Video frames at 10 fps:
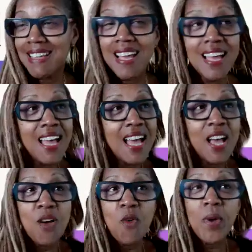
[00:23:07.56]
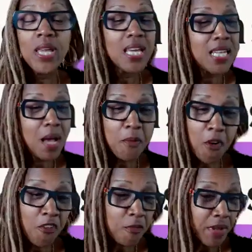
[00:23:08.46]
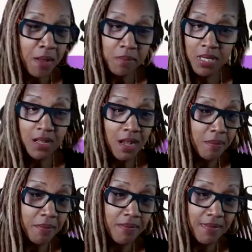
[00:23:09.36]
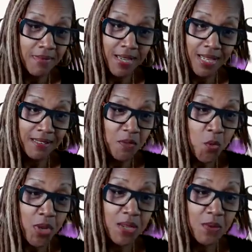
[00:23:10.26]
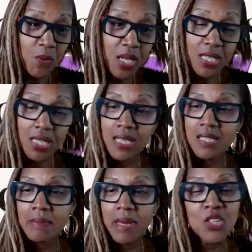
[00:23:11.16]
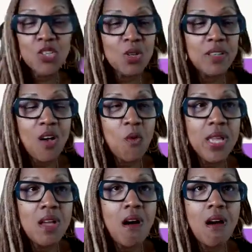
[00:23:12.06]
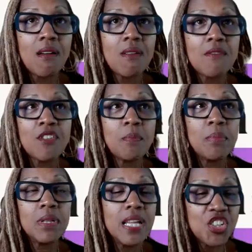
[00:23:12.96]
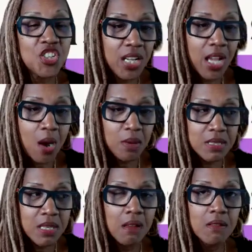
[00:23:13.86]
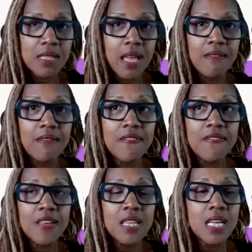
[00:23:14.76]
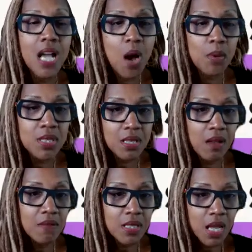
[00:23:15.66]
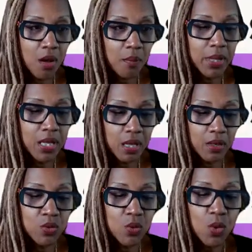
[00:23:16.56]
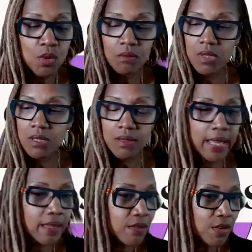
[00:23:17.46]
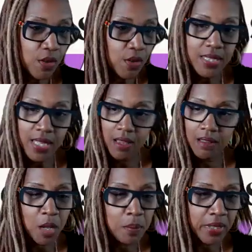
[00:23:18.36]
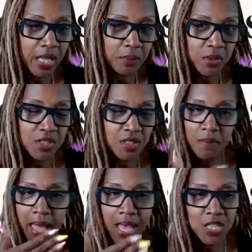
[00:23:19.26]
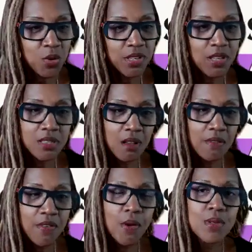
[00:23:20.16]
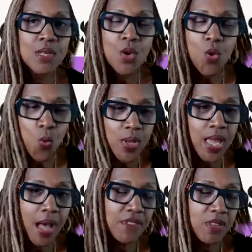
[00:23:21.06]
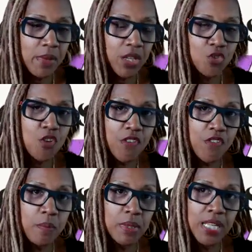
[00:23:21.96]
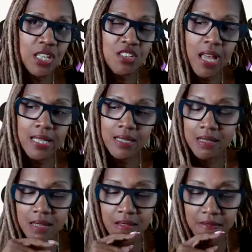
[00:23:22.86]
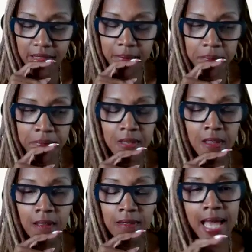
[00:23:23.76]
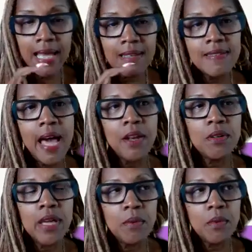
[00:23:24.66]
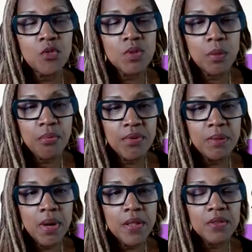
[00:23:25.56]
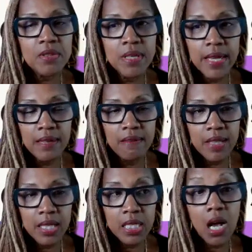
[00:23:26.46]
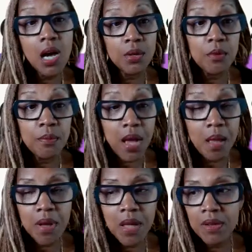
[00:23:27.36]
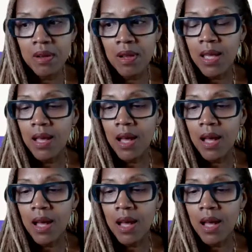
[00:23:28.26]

Yes. We cannot pour from an empty cup, right? We need to make sure that we are replenishing ourselves and filling ourselves up, because just like, they say on an airplane, put your mask on yourself first. We have to make sure we replenish. I did an event last Saturday, which was a pre-Mother's Day event in honor of my mother.